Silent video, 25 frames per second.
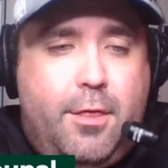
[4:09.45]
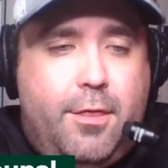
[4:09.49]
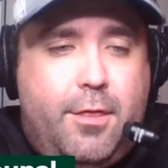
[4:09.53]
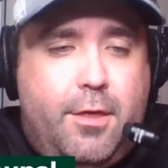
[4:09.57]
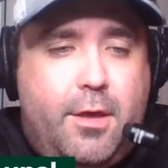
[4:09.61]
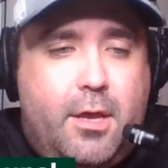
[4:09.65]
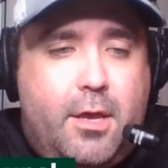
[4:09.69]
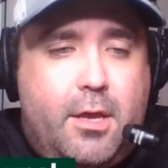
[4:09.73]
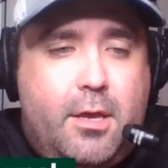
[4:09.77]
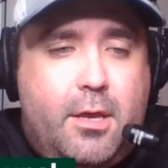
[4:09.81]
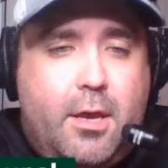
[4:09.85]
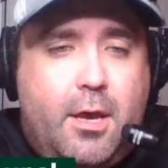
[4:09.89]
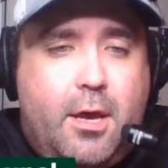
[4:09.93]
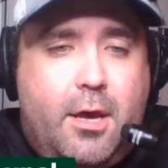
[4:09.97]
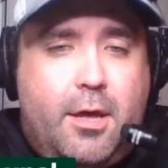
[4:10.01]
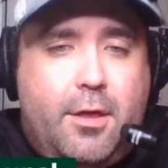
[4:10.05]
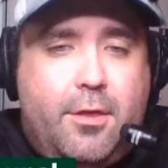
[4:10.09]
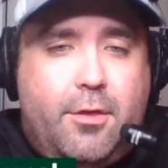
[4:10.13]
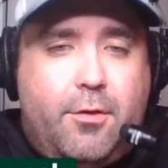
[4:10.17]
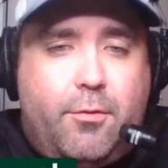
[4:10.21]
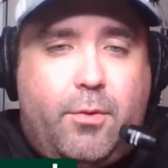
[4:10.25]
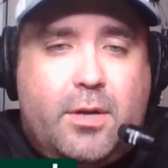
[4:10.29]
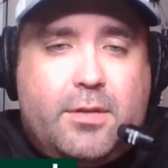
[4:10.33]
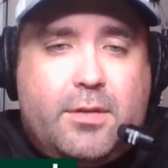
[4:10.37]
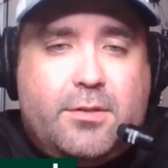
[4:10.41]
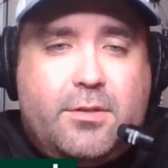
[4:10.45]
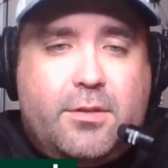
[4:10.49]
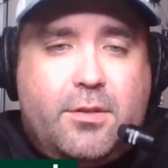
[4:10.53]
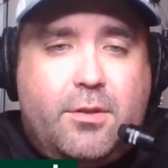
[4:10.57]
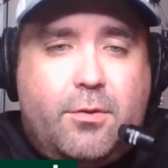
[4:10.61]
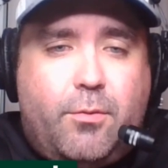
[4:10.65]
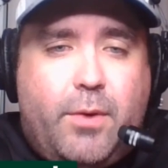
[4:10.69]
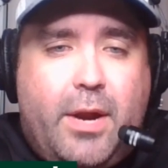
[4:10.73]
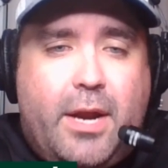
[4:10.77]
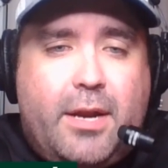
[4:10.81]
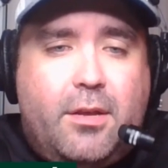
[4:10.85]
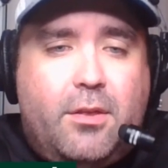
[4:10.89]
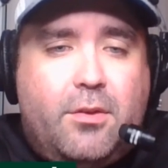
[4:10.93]
the uh, the rest of the
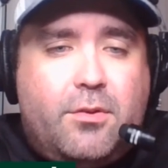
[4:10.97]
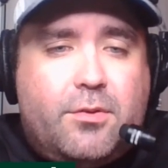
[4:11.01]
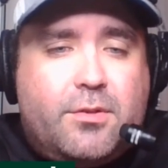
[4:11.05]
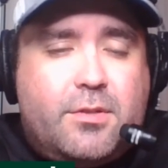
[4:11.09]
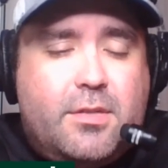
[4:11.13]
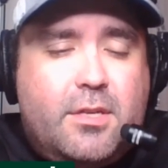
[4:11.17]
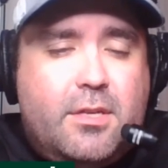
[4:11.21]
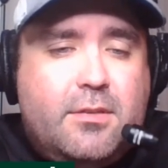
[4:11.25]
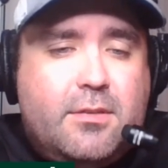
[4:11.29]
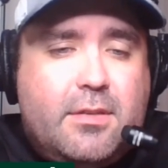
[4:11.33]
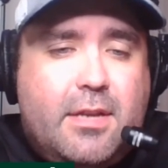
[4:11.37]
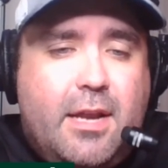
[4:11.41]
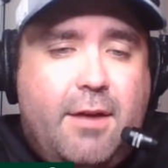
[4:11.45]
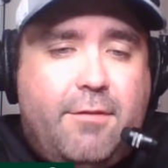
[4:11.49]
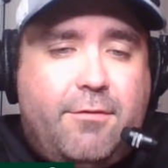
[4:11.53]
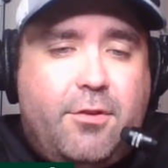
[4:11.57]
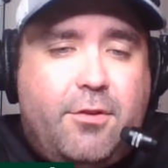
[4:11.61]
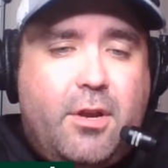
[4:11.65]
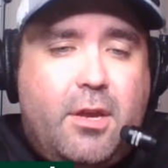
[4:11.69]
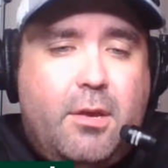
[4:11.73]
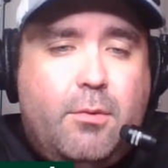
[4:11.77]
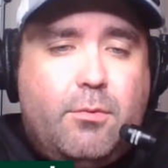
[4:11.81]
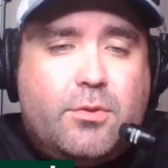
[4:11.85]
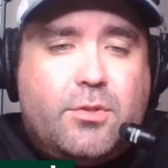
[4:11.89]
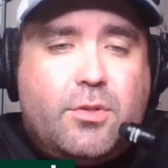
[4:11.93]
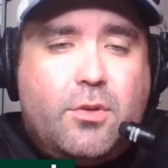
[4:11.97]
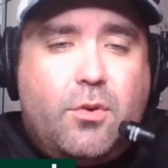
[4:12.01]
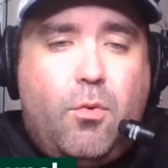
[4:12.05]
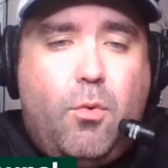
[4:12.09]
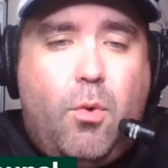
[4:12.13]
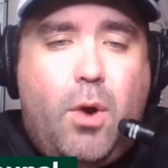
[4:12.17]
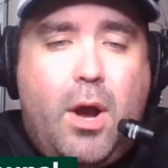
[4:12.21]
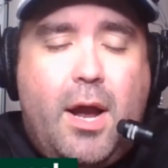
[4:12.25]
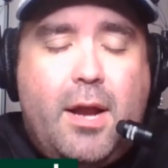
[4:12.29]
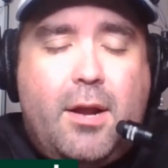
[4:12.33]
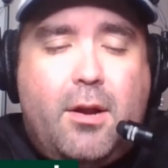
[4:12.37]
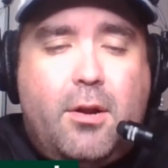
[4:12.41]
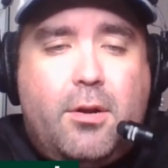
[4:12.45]
regular season after he was
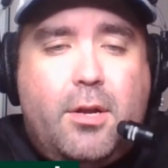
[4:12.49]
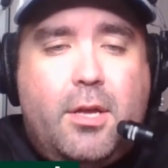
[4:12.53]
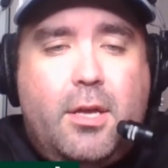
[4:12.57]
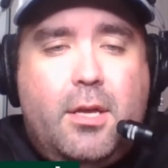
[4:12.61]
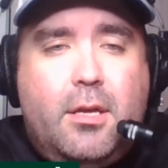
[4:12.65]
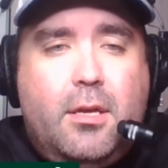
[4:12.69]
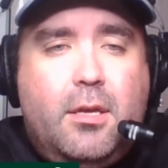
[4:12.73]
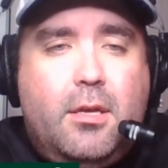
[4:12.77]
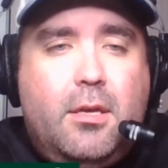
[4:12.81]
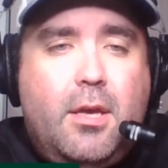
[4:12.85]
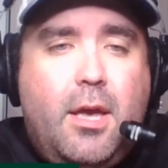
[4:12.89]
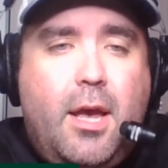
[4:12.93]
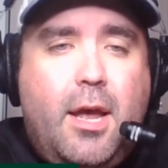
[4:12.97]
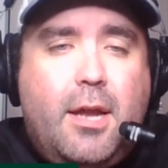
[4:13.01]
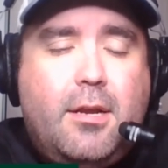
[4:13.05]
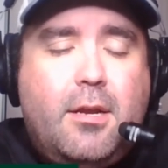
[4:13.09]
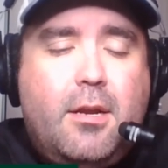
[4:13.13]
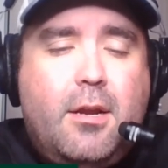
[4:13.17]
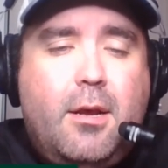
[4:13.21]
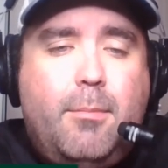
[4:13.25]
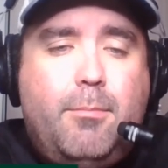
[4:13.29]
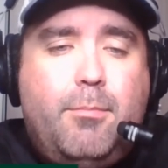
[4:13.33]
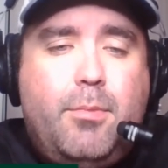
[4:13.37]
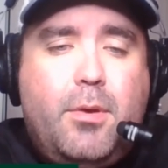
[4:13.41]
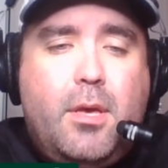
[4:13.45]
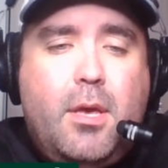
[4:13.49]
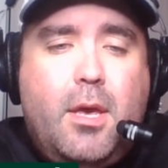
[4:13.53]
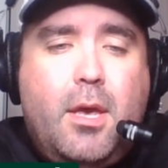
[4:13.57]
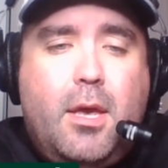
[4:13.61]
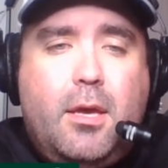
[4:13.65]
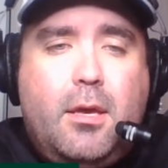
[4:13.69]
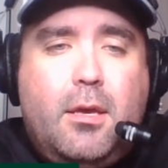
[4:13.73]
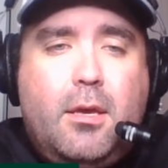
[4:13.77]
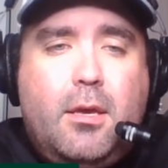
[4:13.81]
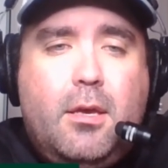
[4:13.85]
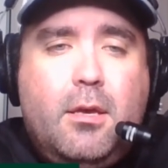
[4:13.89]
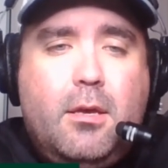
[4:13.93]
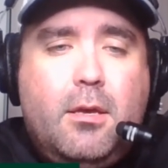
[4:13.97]
acquired. He ended up
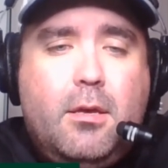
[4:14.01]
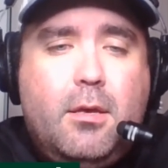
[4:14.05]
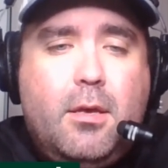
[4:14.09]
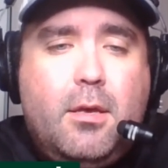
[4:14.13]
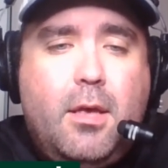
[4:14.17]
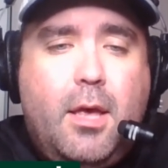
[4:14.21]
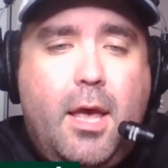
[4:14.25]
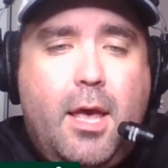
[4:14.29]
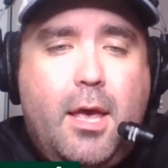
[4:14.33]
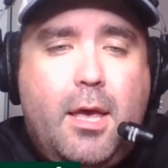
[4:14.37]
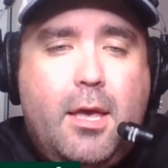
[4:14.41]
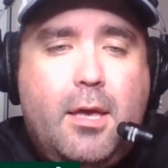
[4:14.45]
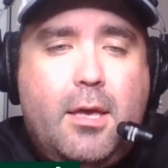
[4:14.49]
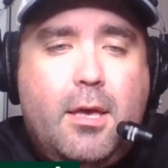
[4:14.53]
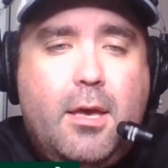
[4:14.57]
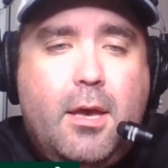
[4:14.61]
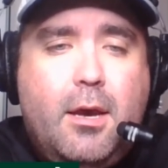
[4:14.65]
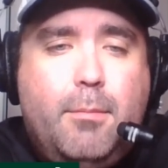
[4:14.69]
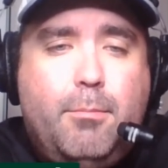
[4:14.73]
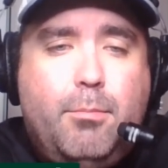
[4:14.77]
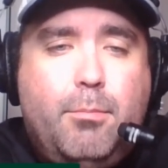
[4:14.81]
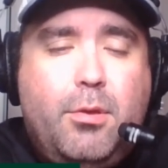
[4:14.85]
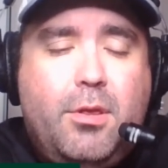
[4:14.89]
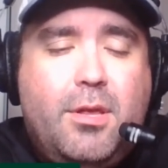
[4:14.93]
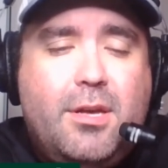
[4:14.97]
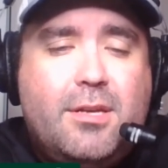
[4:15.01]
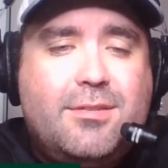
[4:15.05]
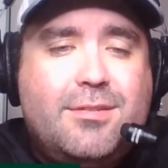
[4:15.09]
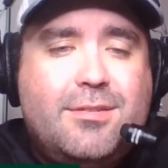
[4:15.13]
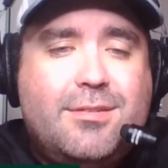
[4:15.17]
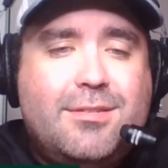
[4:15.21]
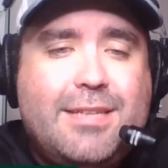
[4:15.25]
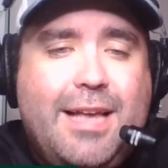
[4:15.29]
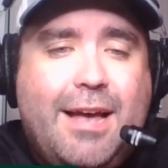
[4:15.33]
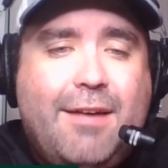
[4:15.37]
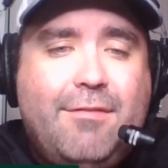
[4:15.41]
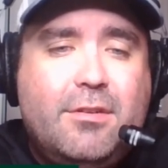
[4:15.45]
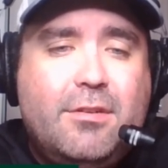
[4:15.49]
being a uh, plus
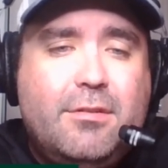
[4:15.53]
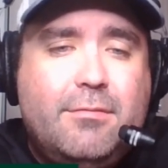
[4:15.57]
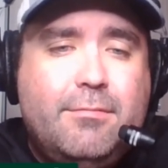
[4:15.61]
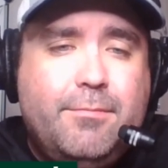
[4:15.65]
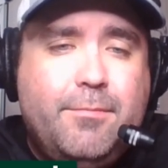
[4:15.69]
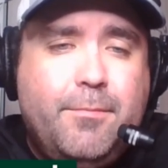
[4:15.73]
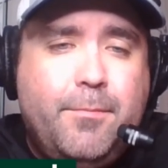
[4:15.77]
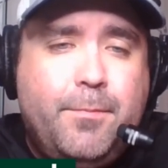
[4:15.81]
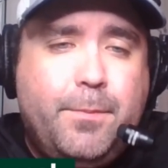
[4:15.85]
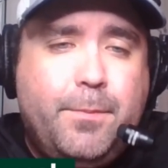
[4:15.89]
seven